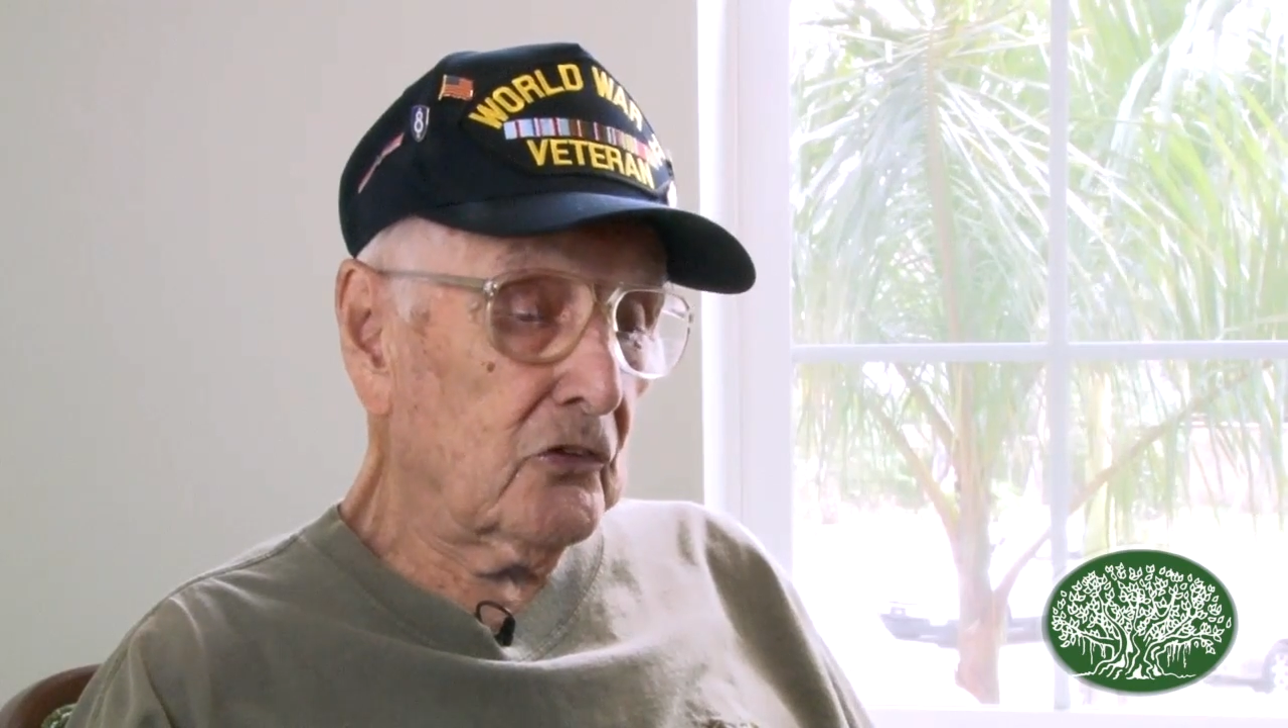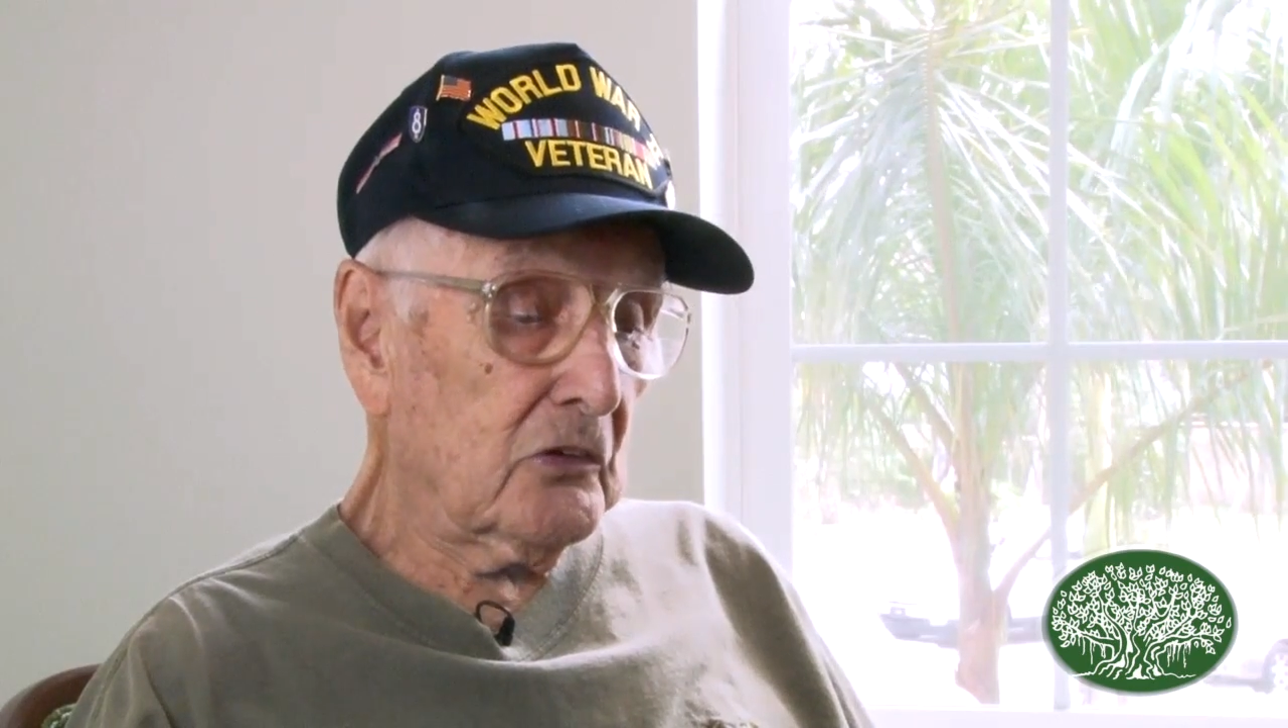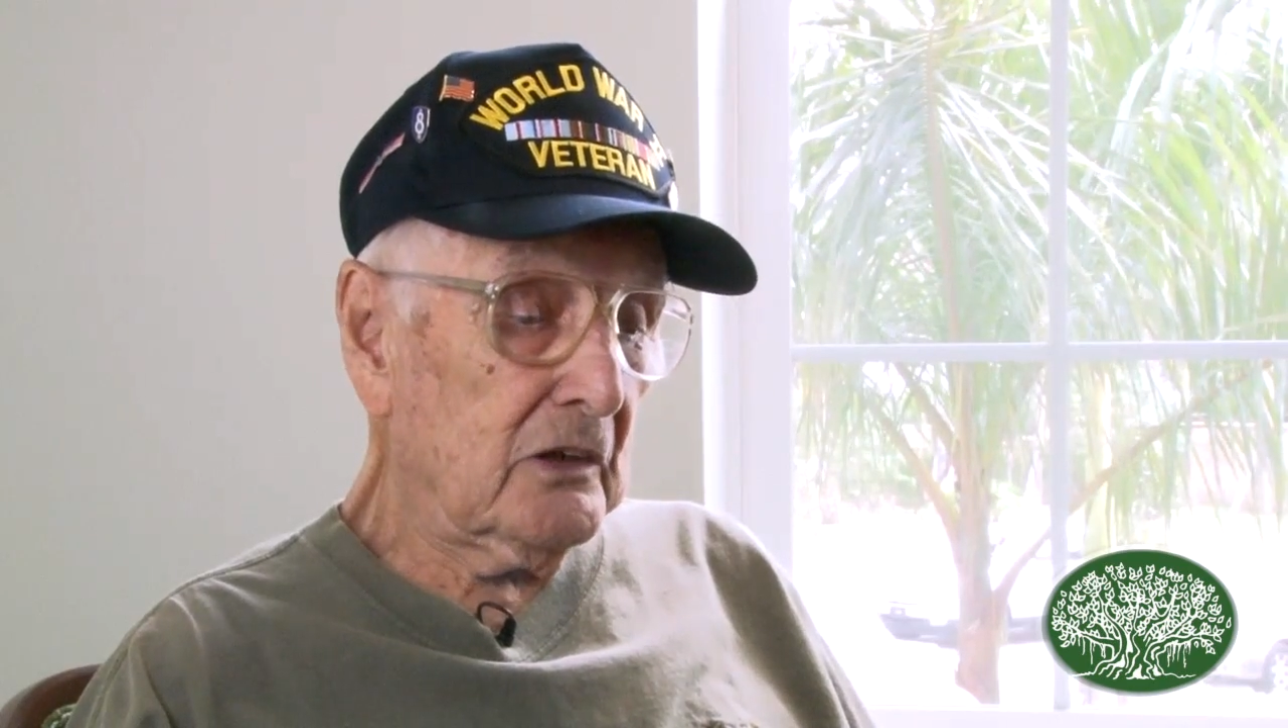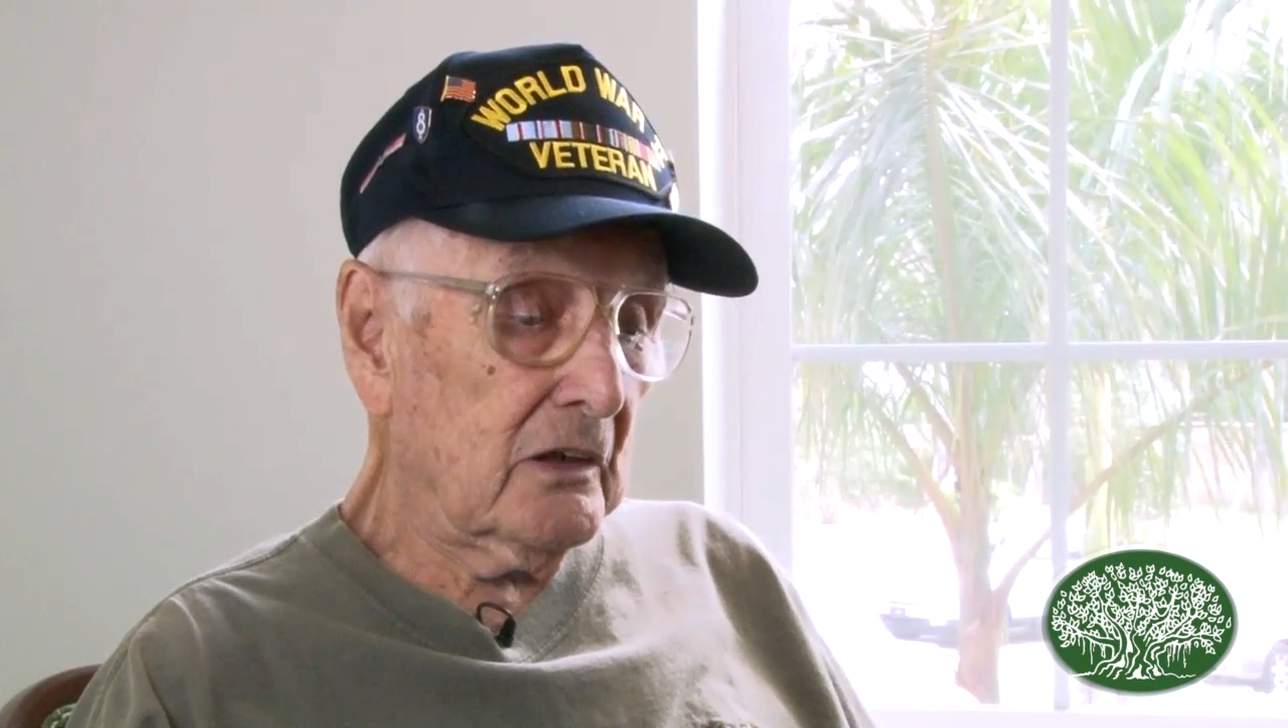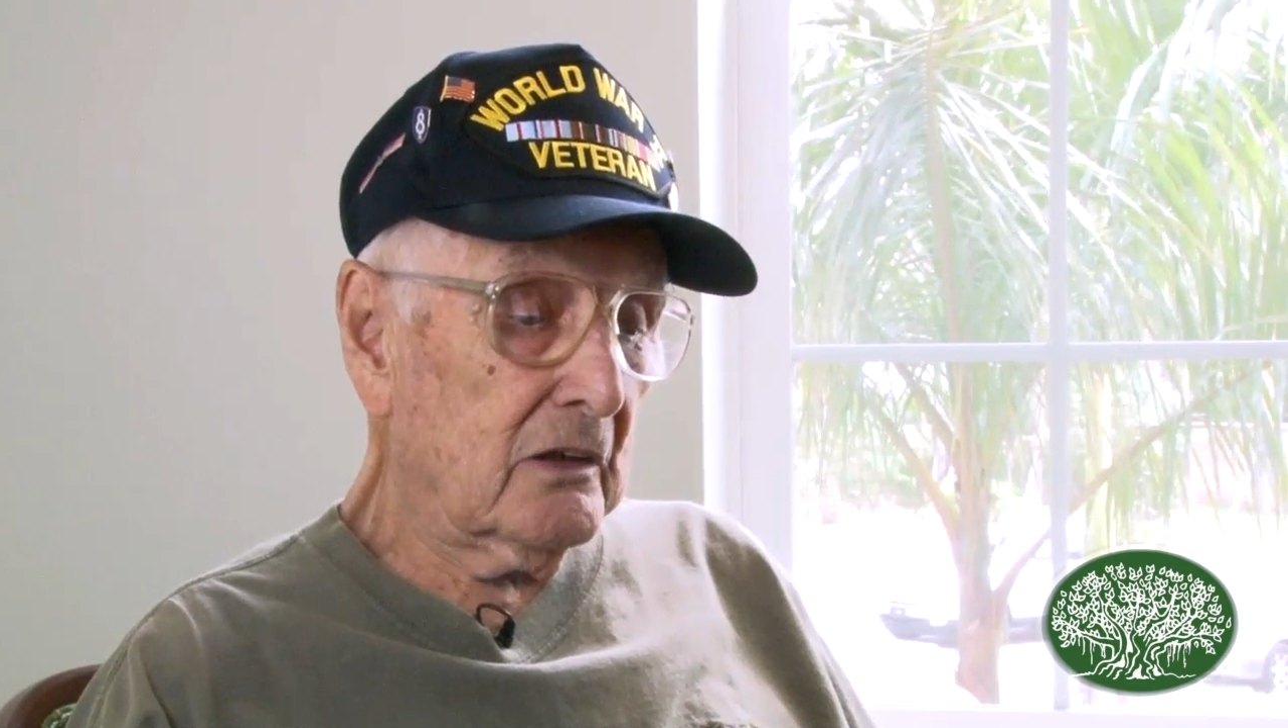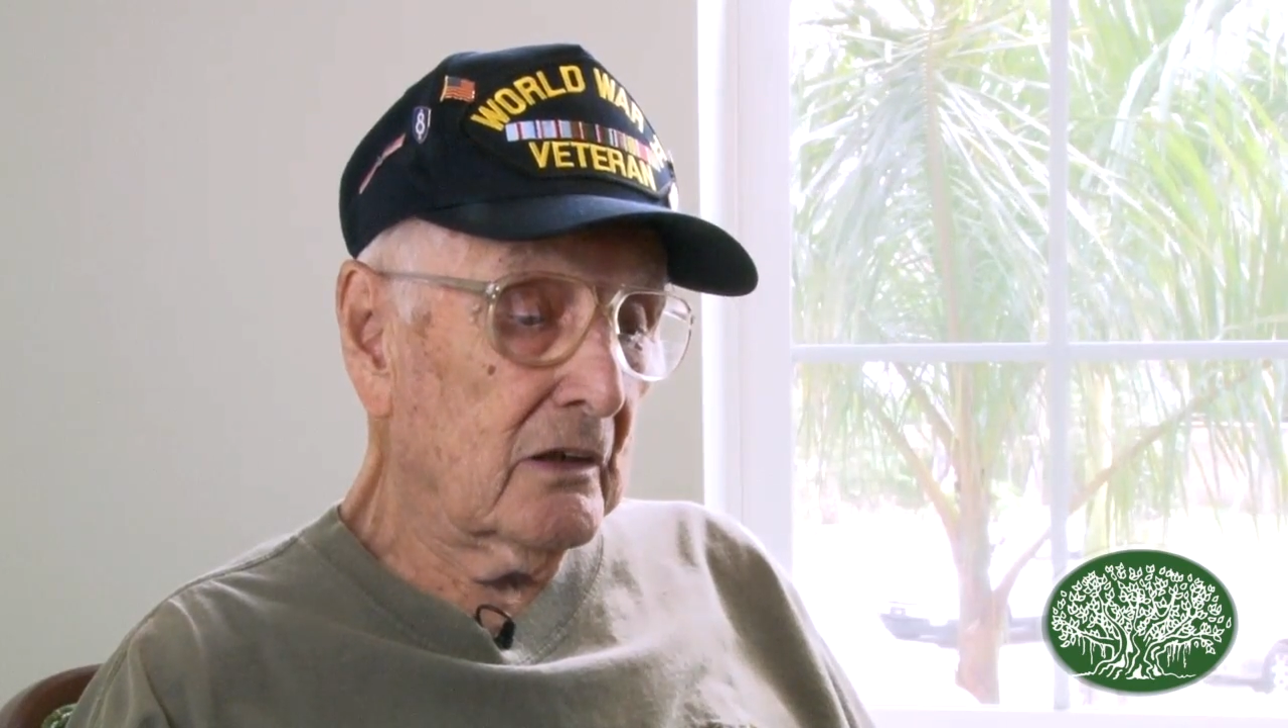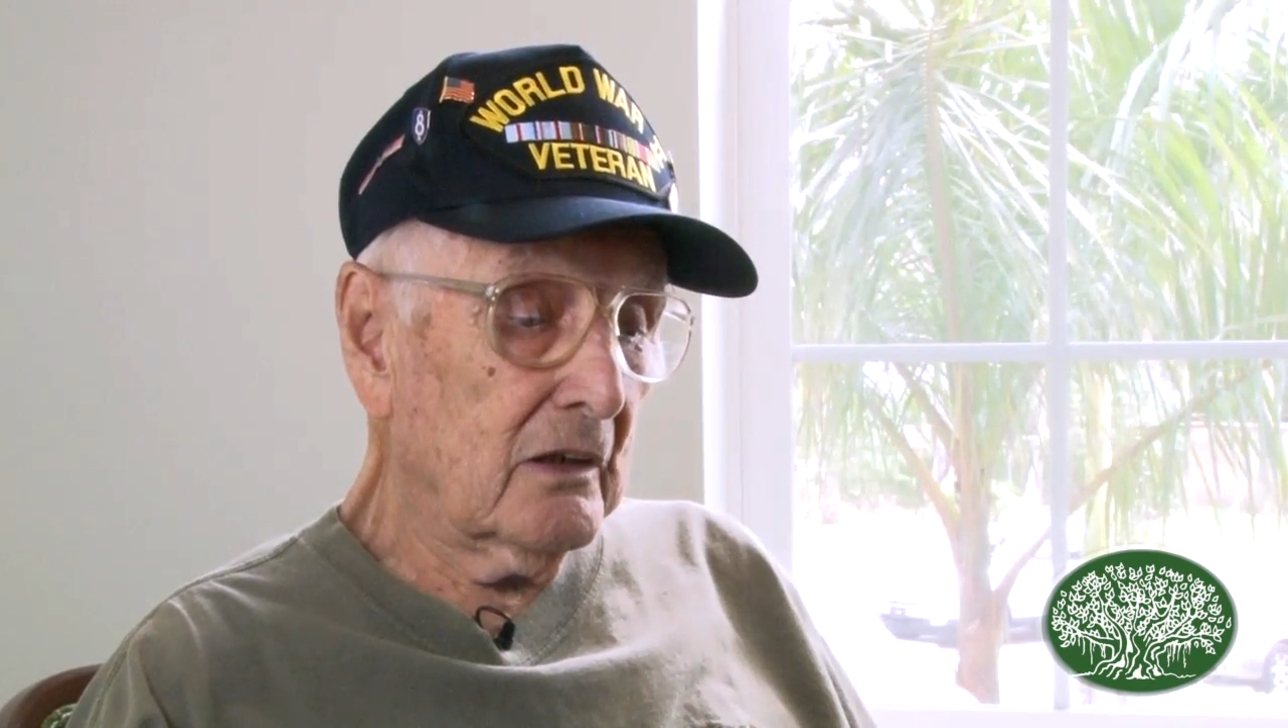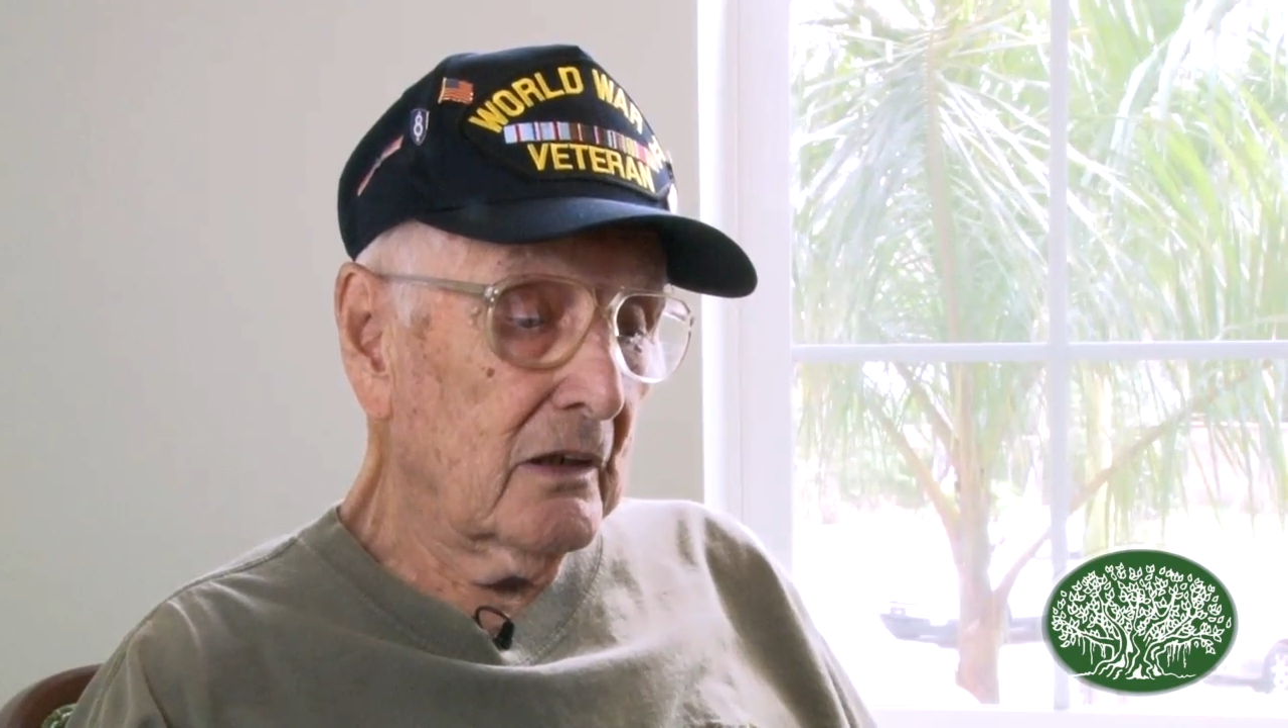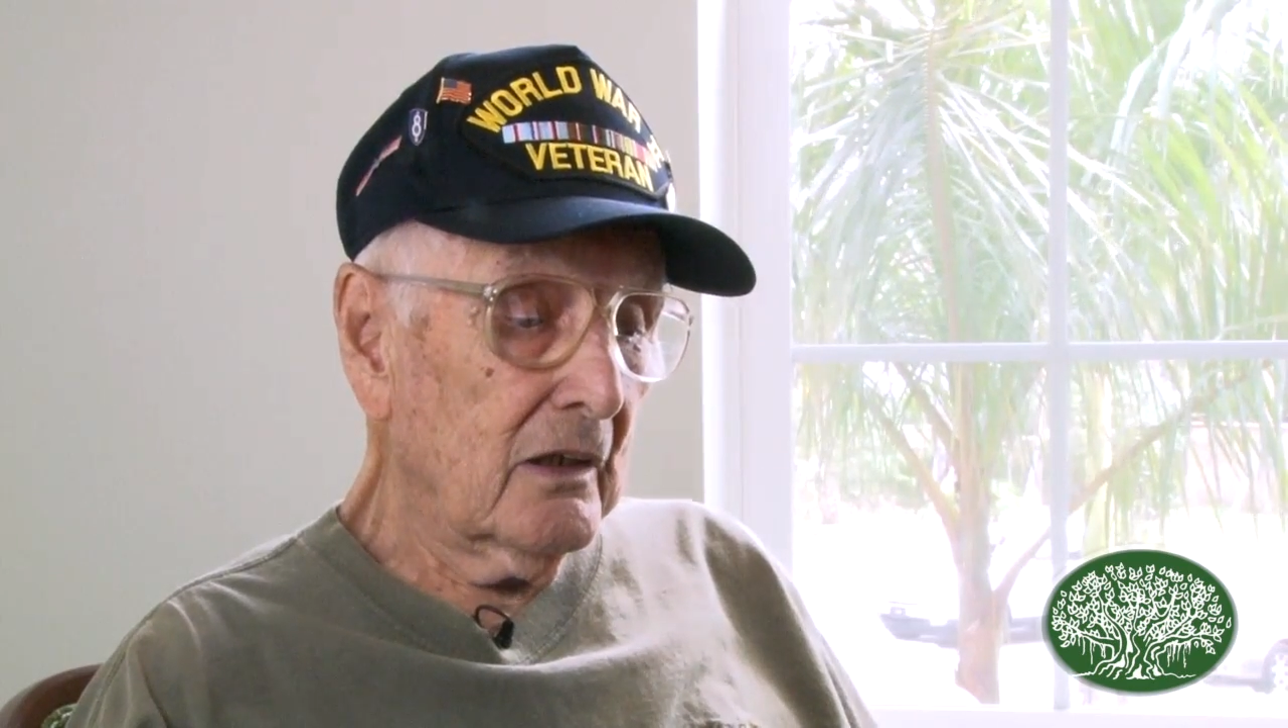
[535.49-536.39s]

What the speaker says: Street